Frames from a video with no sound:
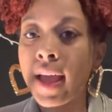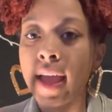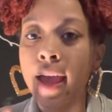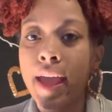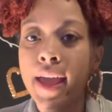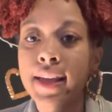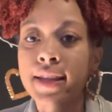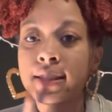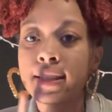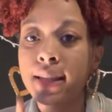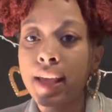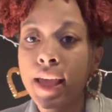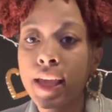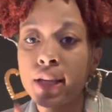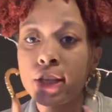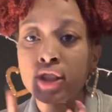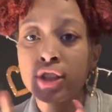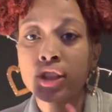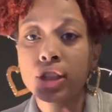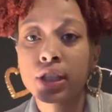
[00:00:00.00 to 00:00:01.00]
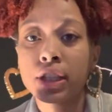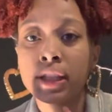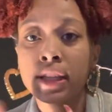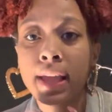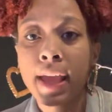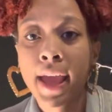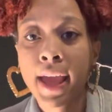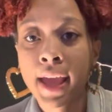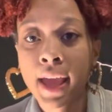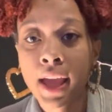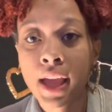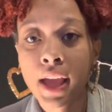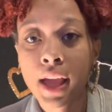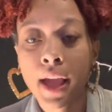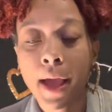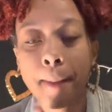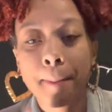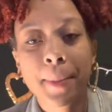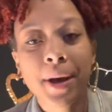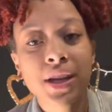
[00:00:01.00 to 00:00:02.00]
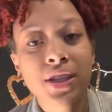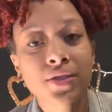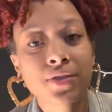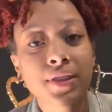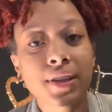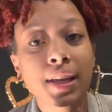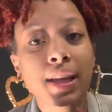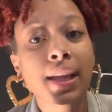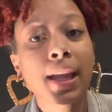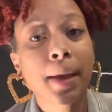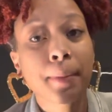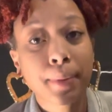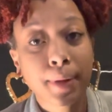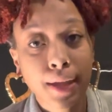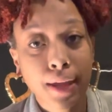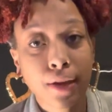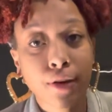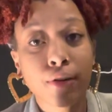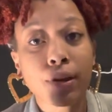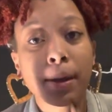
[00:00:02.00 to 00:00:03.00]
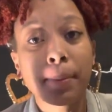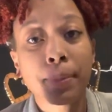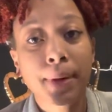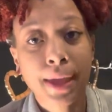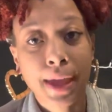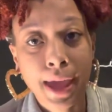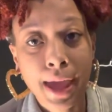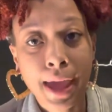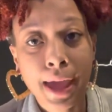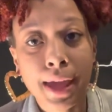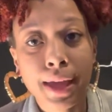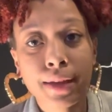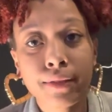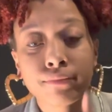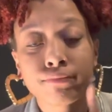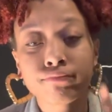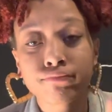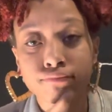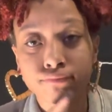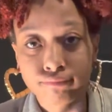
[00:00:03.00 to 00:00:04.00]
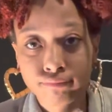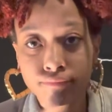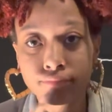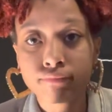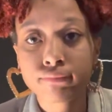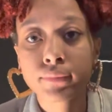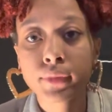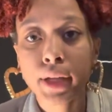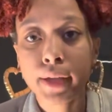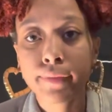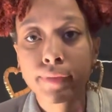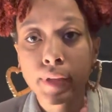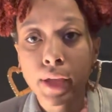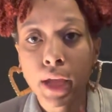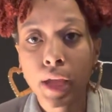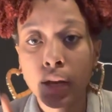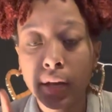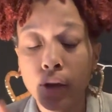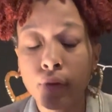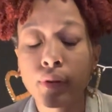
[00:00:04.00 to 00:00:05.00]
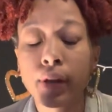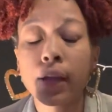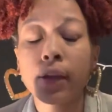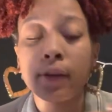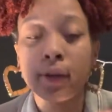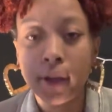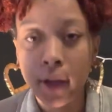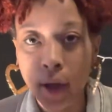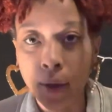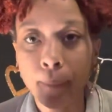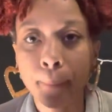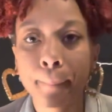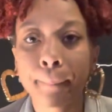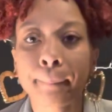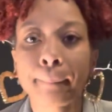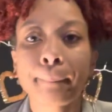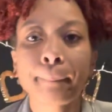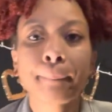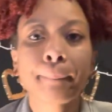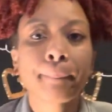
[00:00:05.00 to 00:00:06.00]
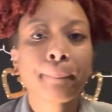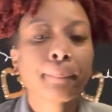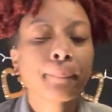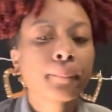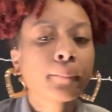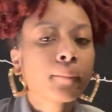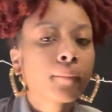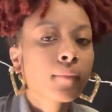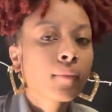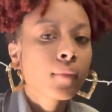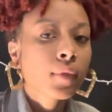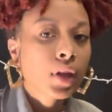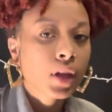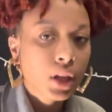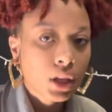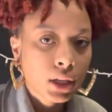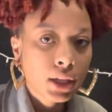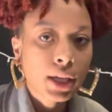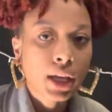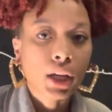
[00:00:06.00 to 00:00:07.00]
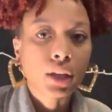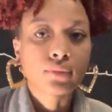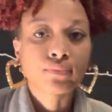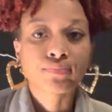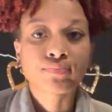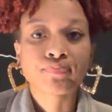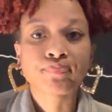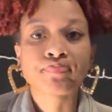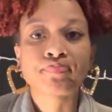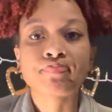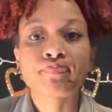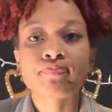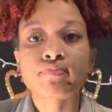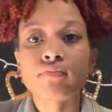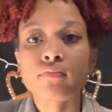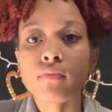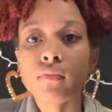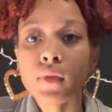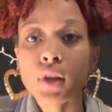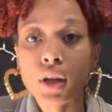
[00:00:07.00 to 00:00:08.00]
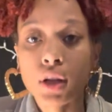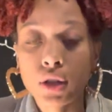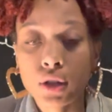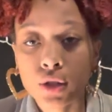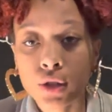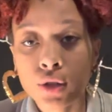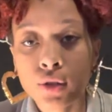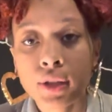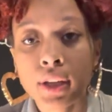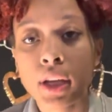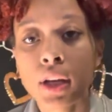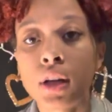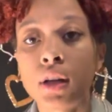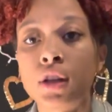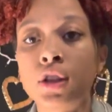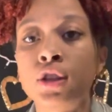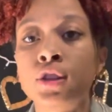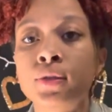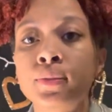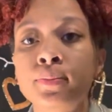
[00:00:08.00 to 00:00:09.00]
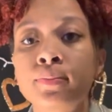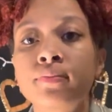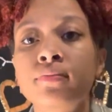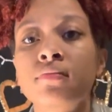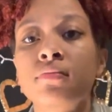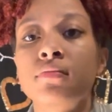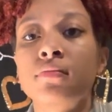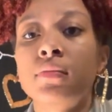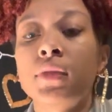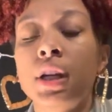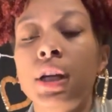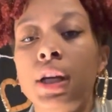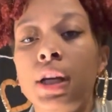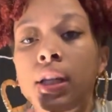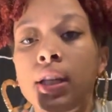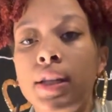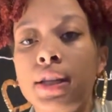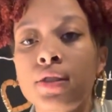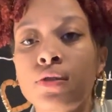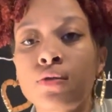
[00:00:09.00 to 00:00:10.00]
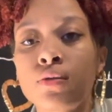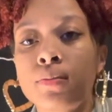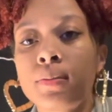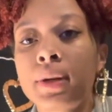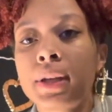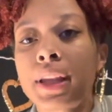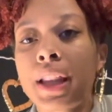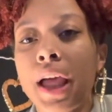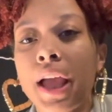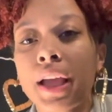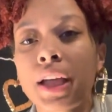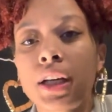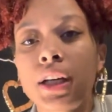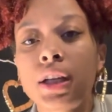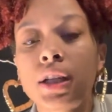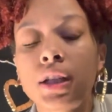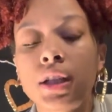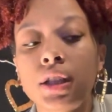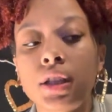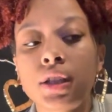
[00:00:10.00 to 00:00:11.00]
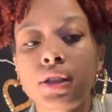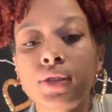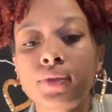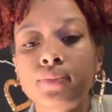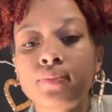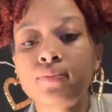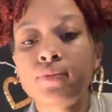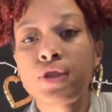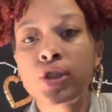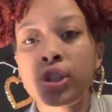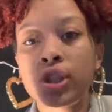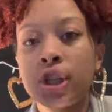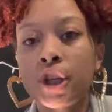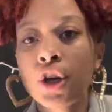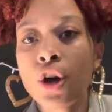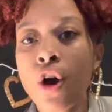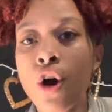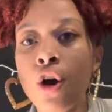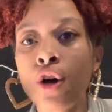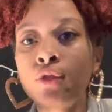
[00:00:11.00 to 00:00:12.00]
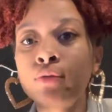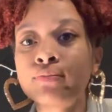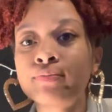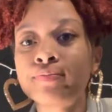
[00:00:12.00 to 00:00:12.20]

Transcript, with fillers: S-H-E-A apostrophe kappa L kappa A. If you ain't know, now you not. Yeah. So yeah, um, this would be like a SHEIN haul.